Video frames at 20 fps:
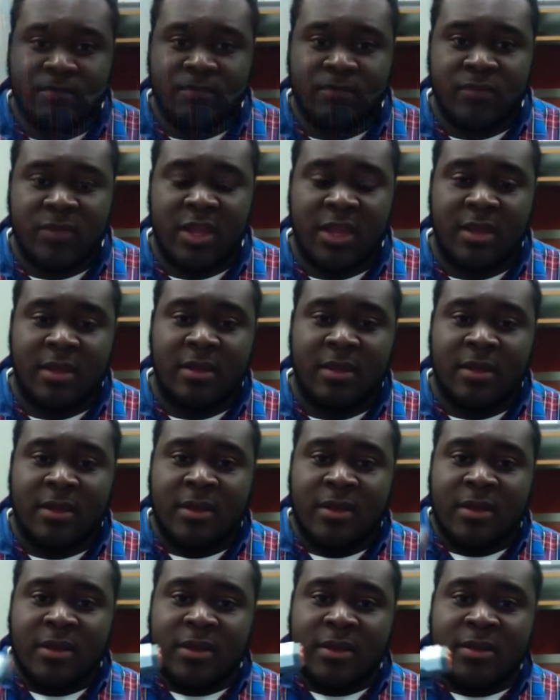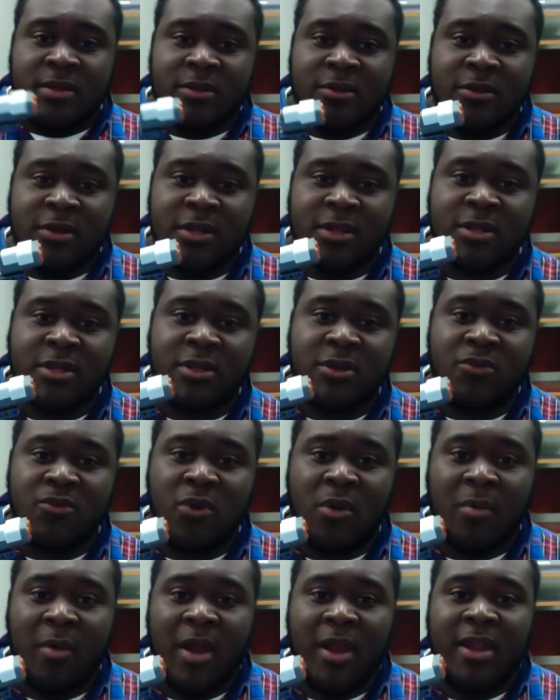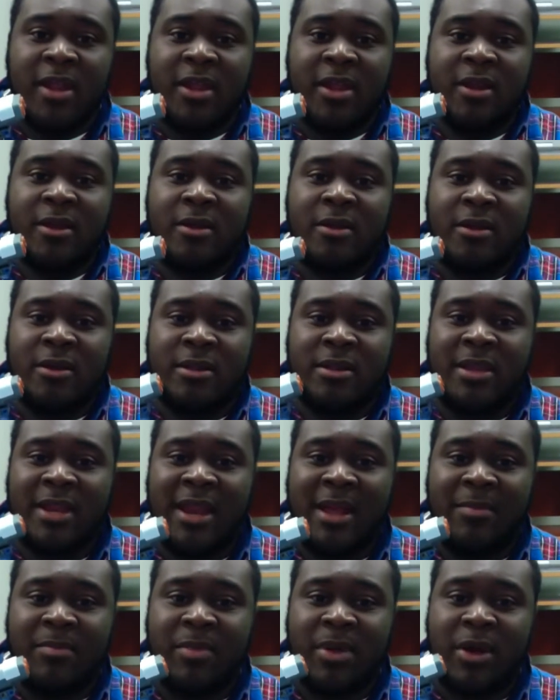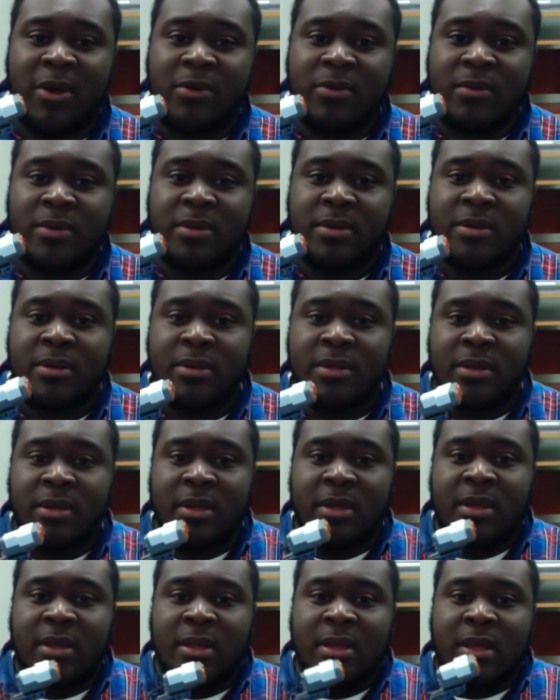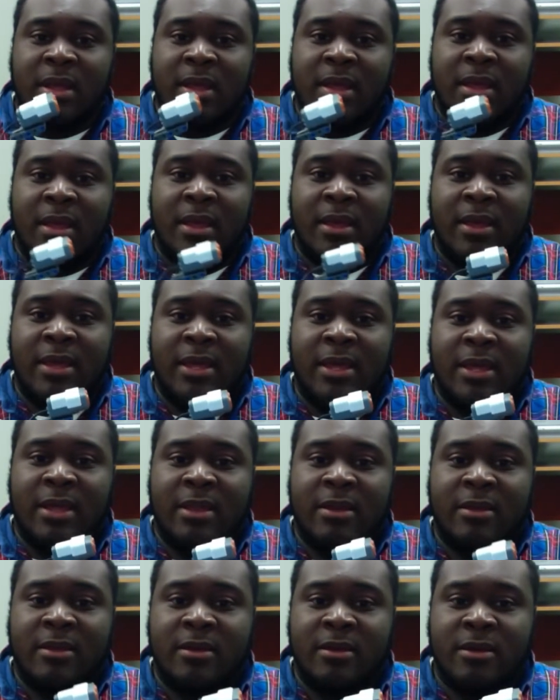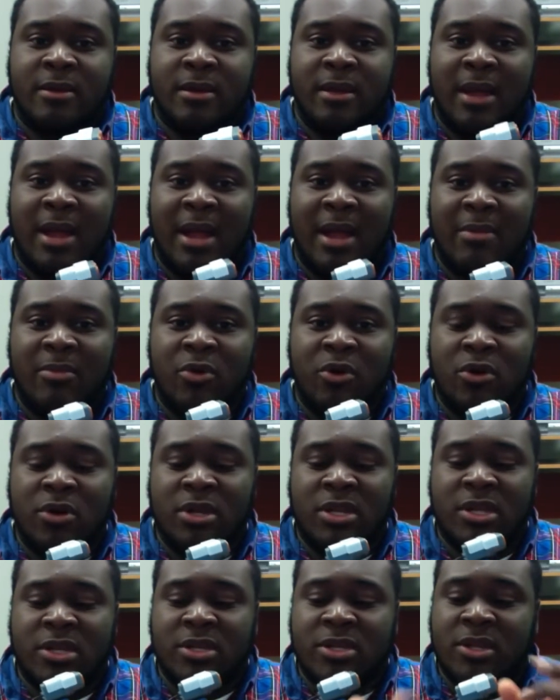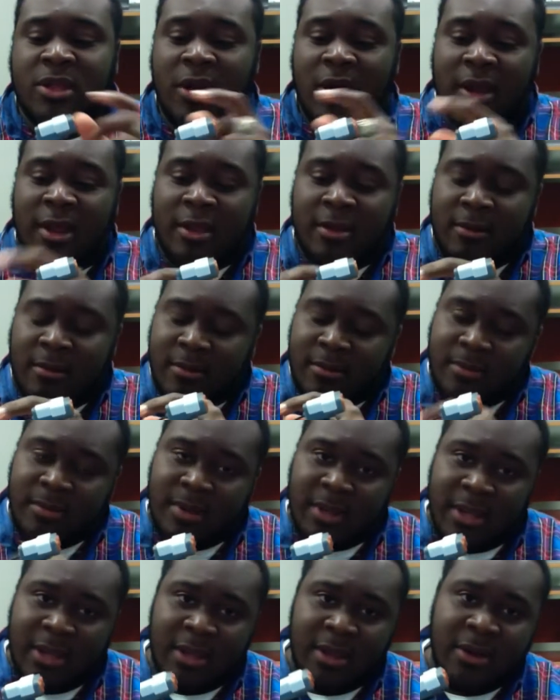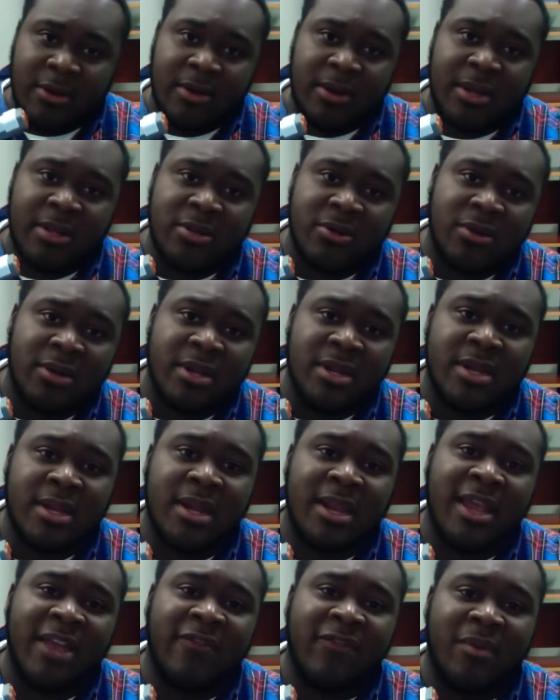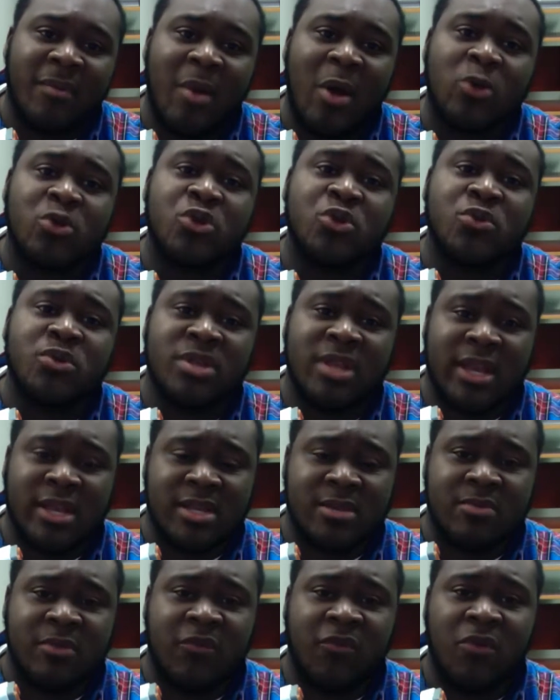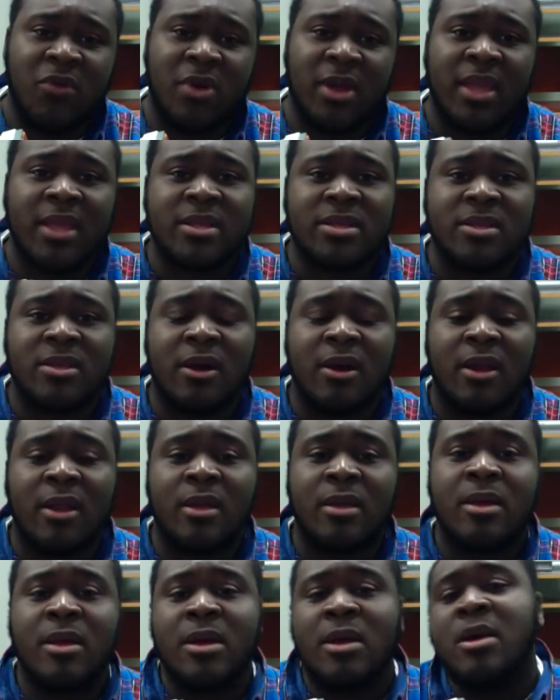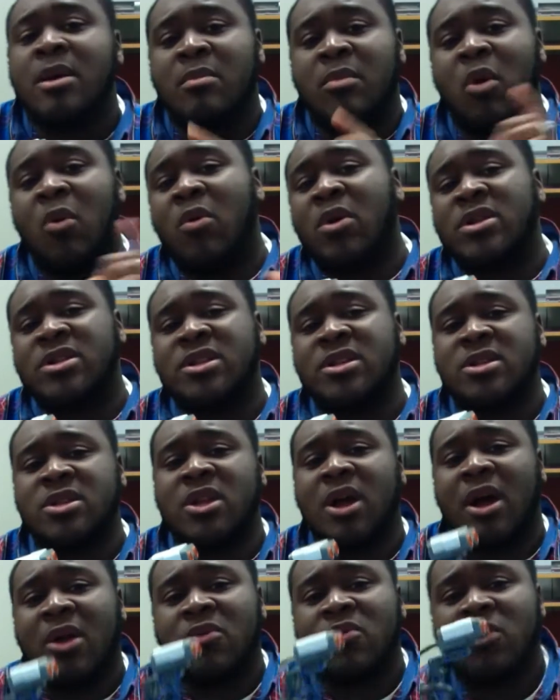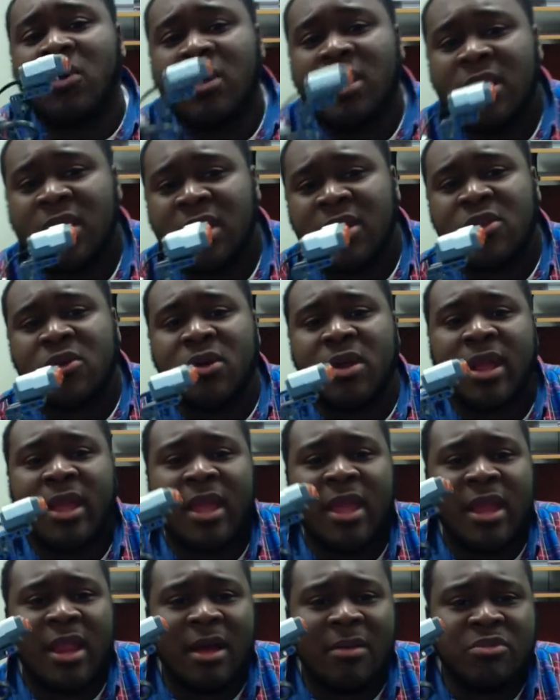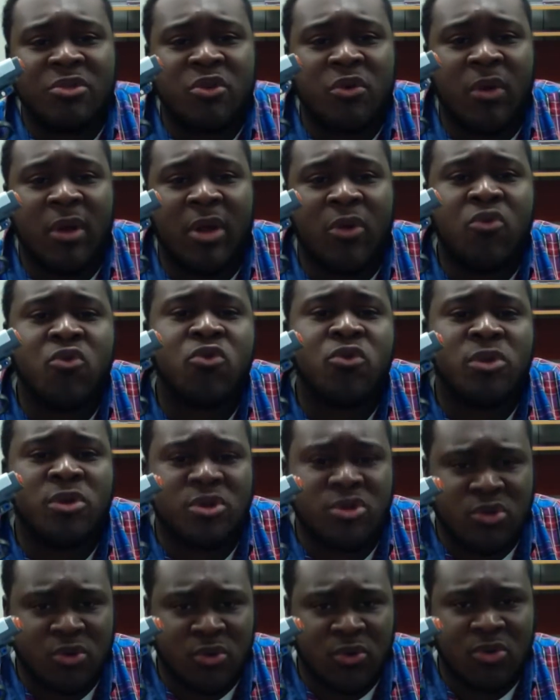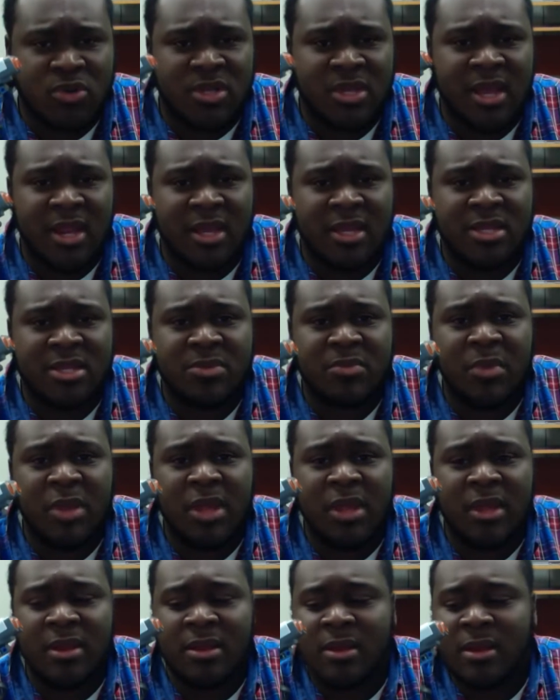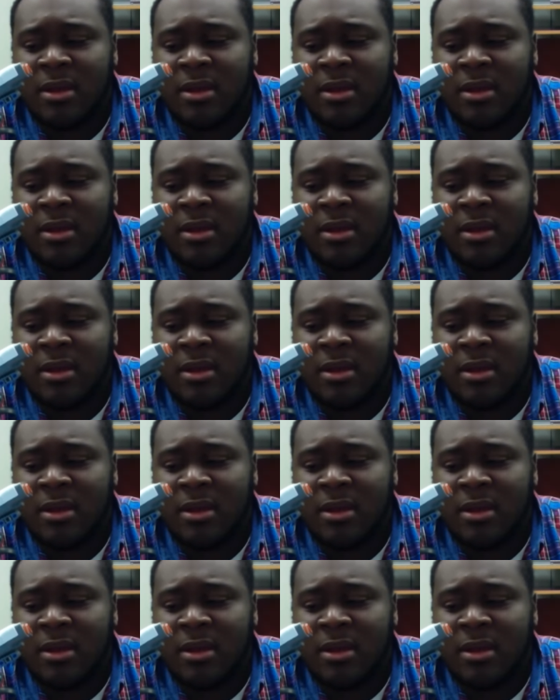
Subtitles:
Okay, so this is a robot here that I built, and I'm going to start it here. It's going to delay for about 2 seconds before it gets started. But once it starts rolling, it's going to get up to a cruise control setting speed,